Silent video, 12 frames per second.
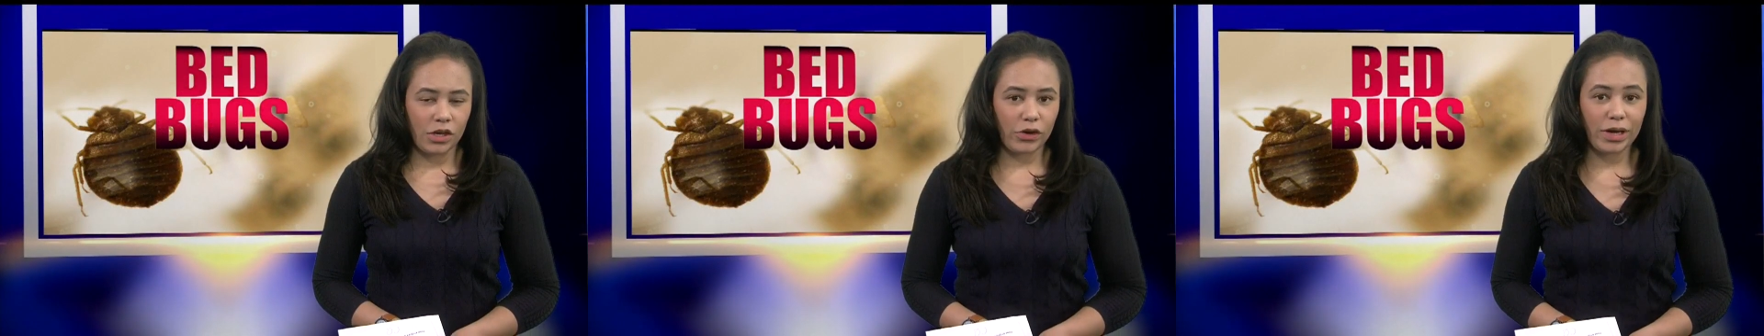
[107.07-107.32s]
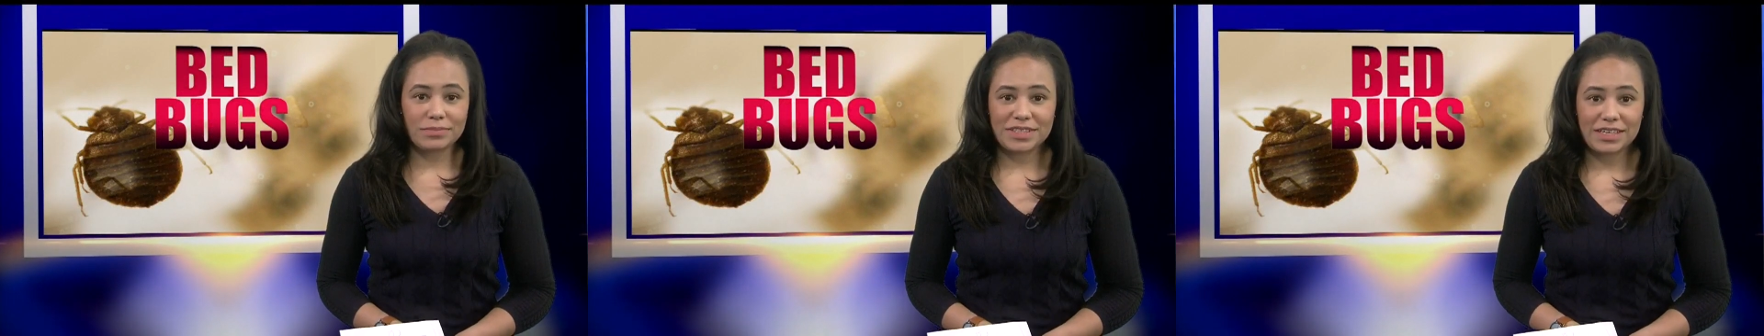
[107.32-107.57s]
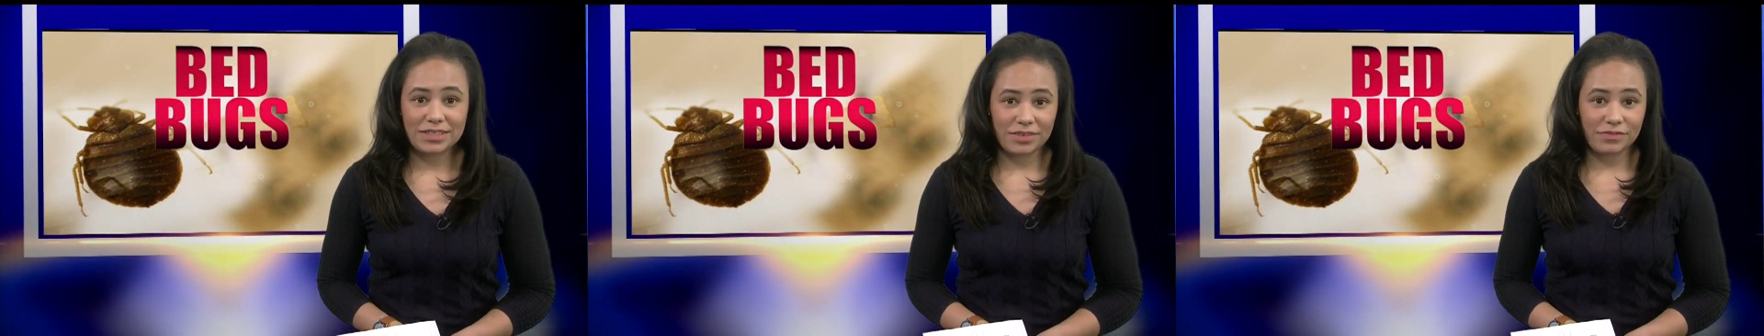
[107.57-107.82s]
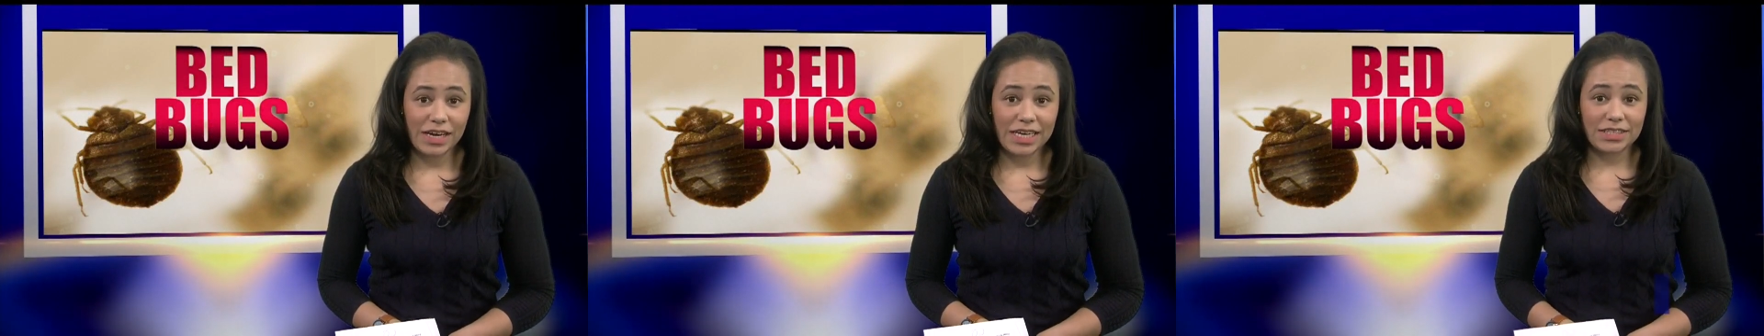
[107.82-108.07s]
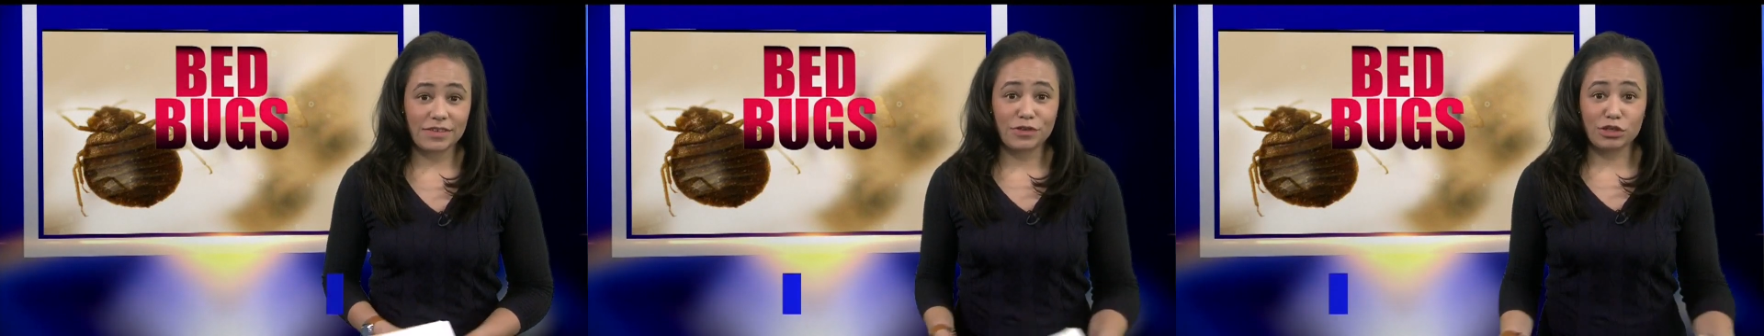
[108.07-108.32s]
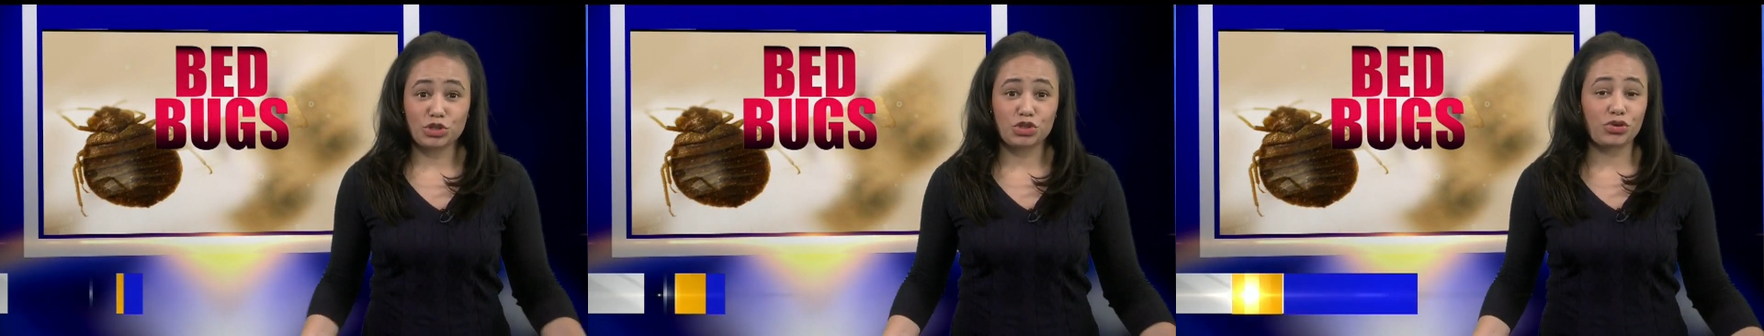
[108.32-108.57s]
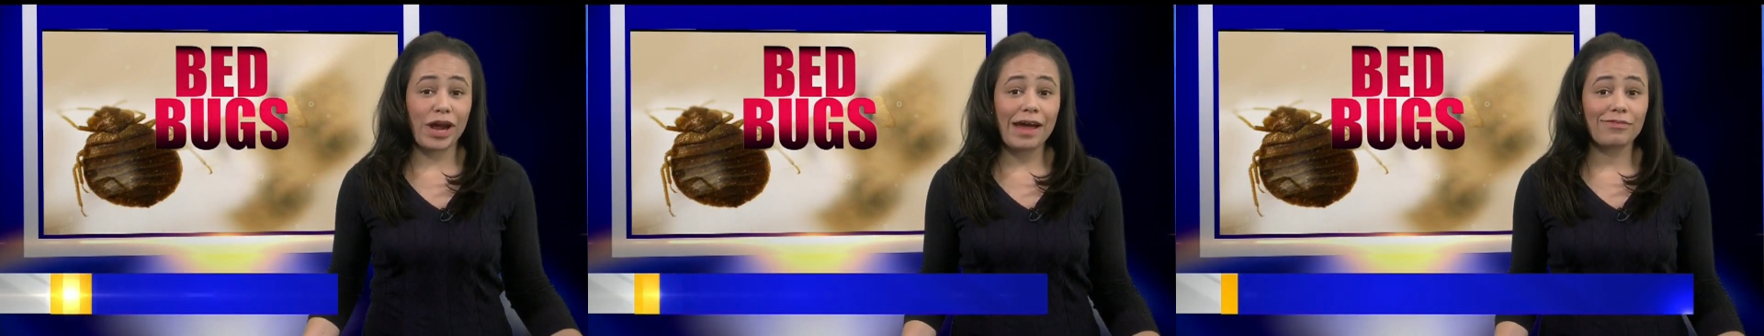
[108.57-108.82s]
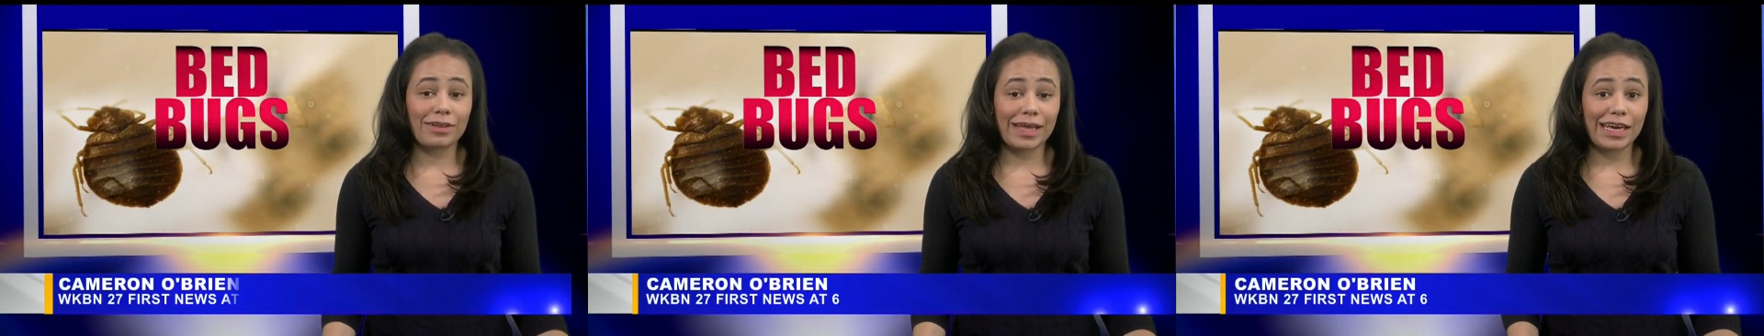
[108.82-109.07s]
Gramsci's advice if you're
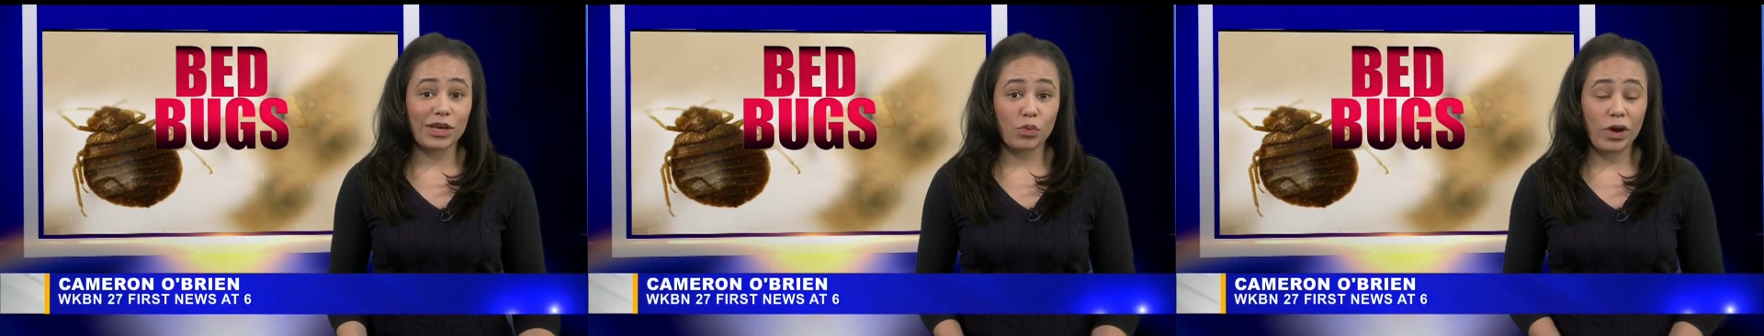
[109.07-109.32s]
traveling and